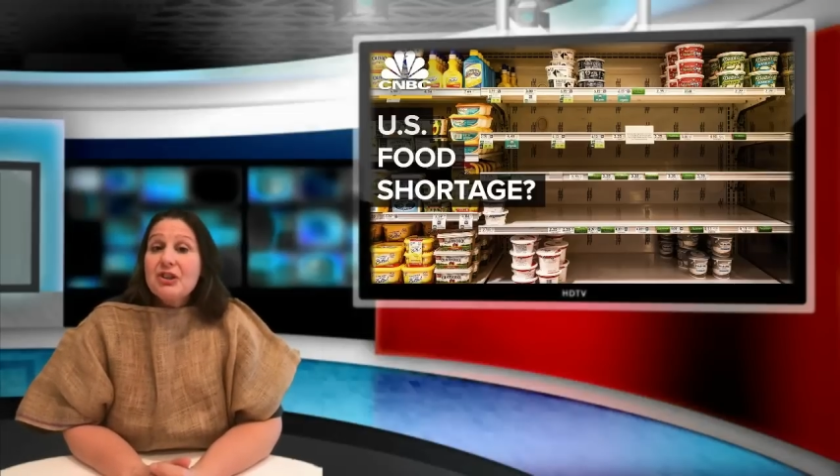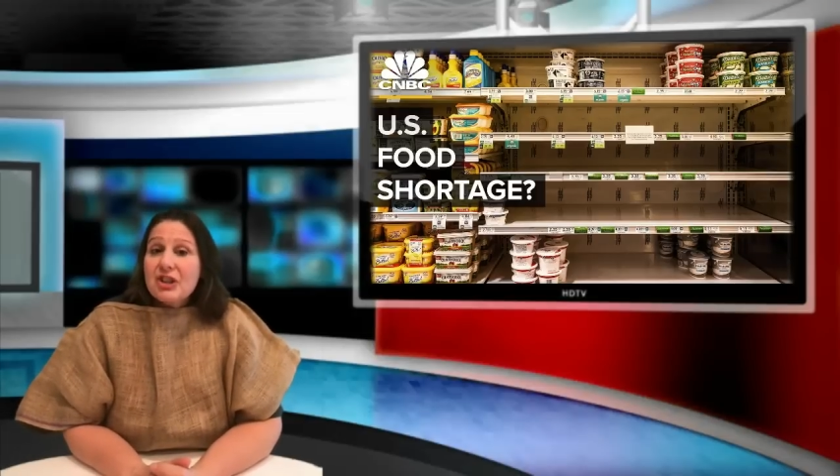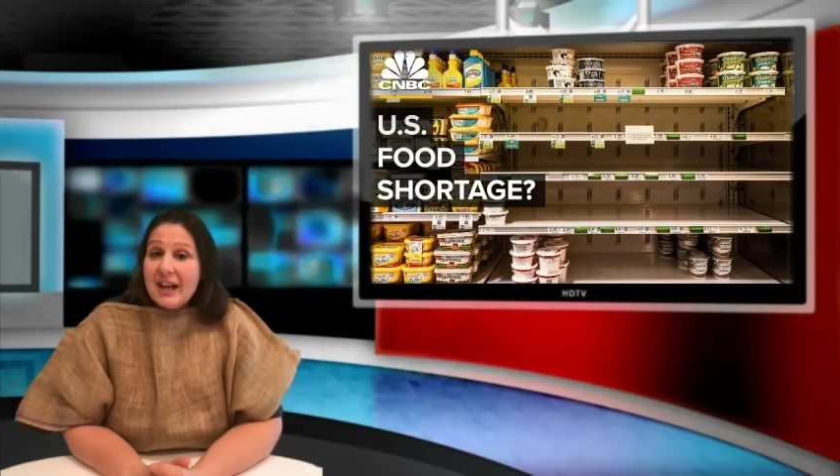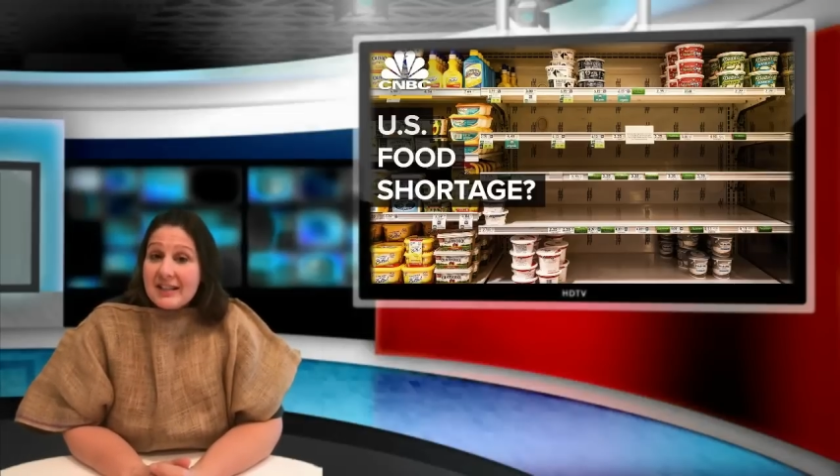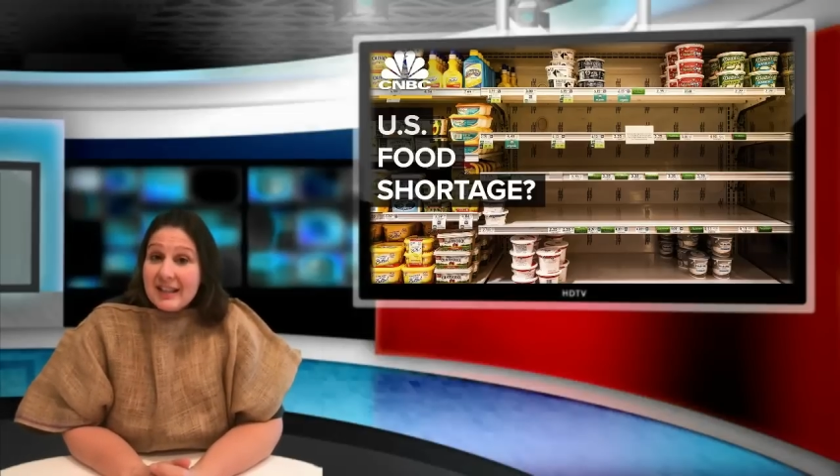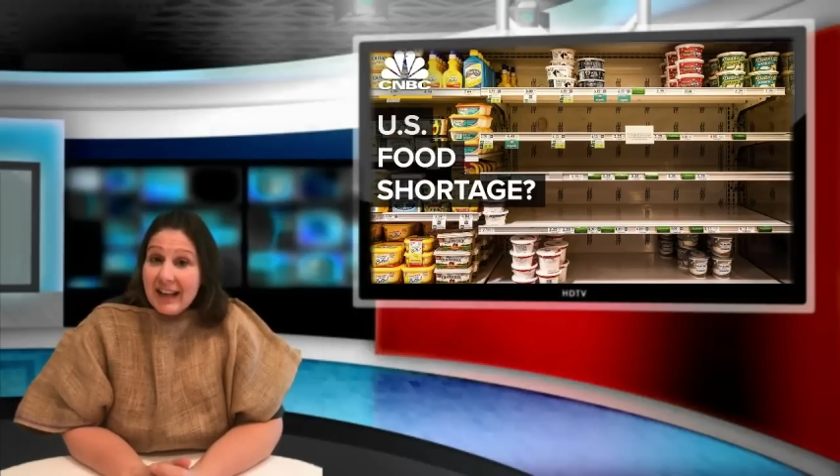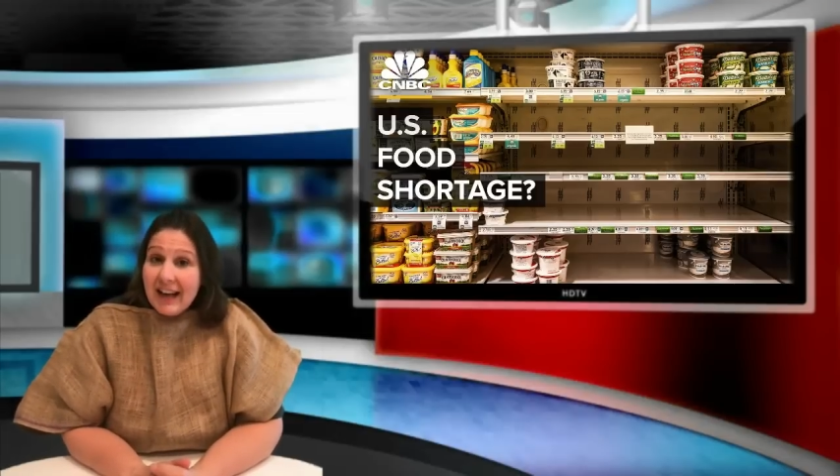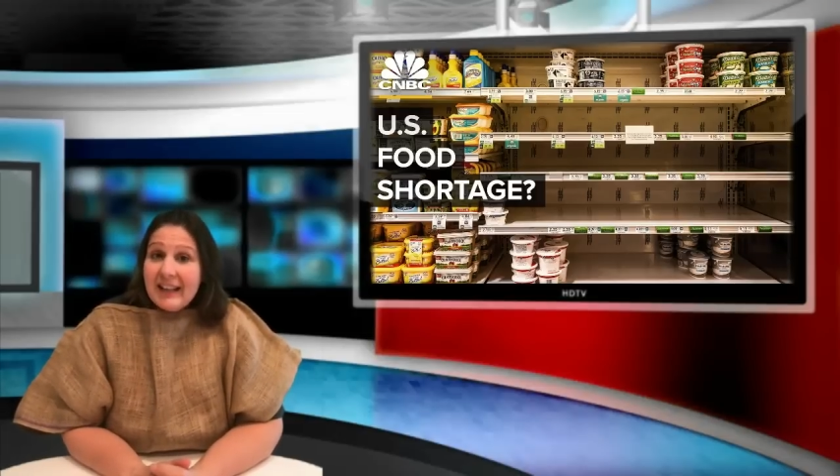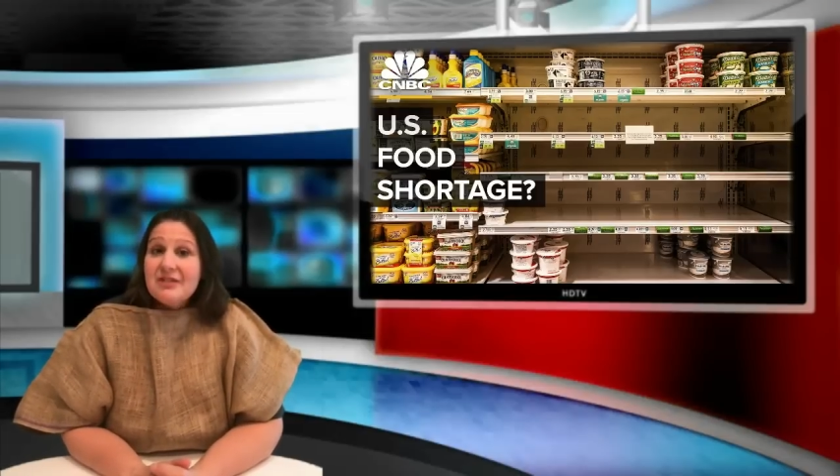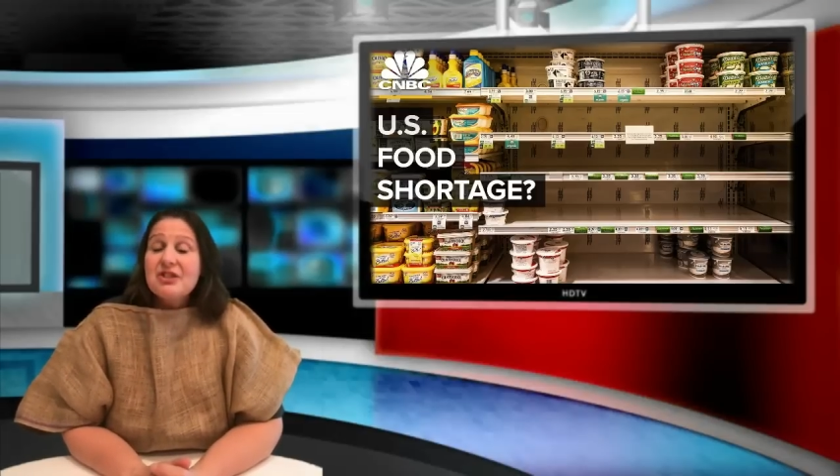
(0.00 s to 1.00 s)
just
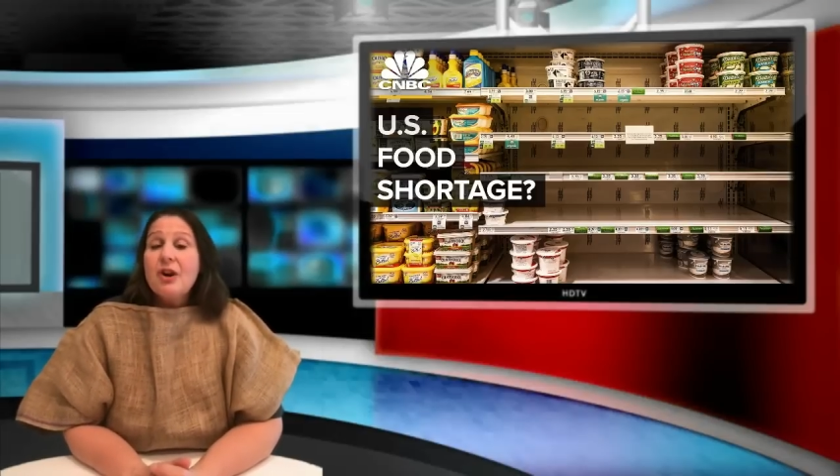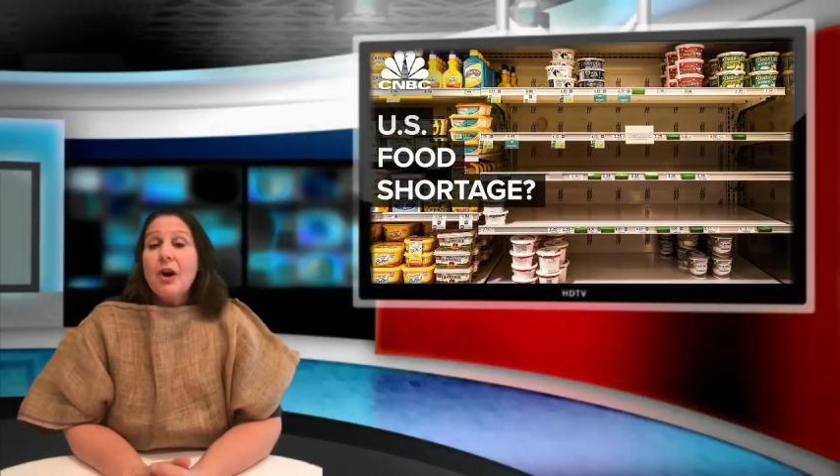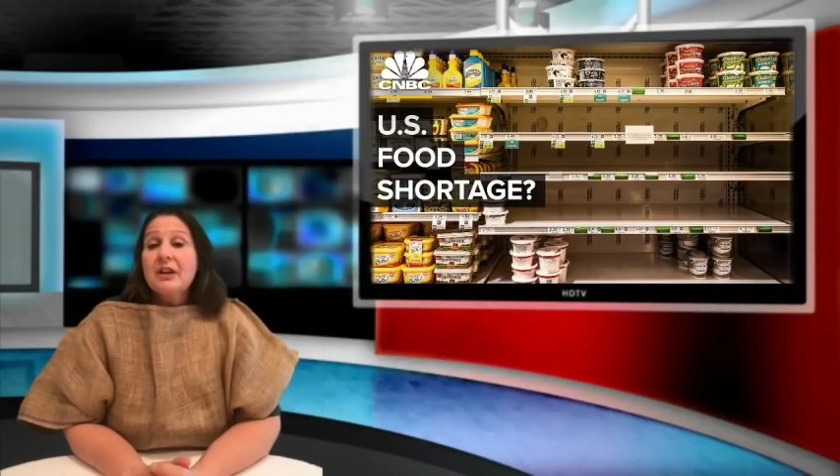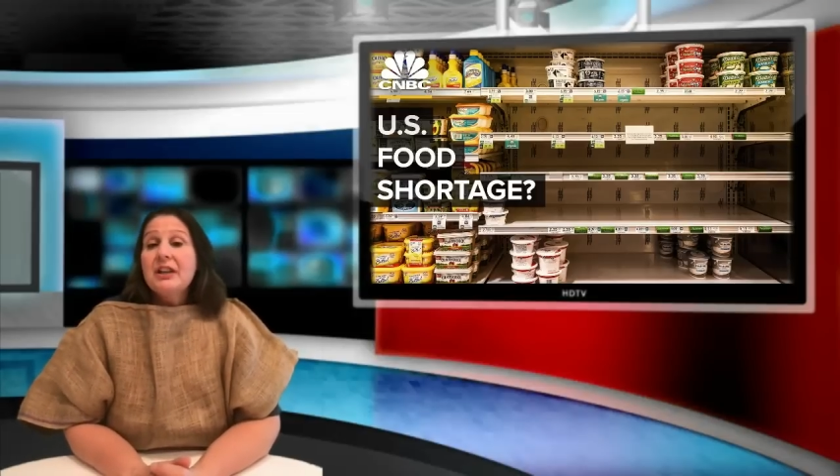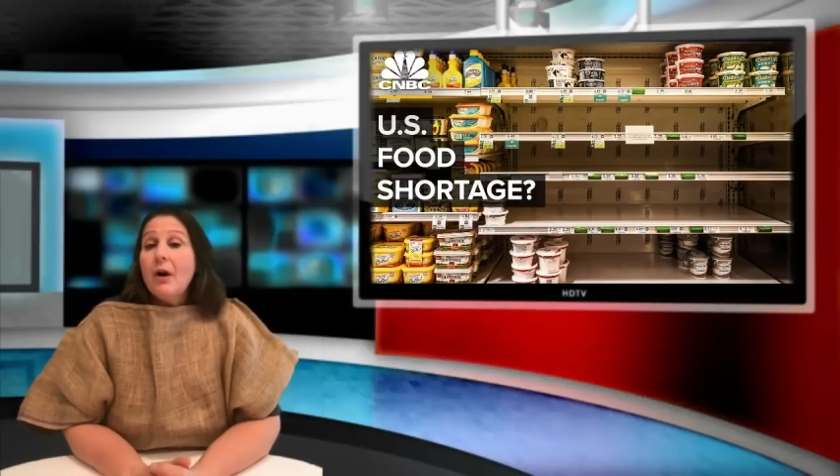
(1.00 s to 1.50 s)
getting started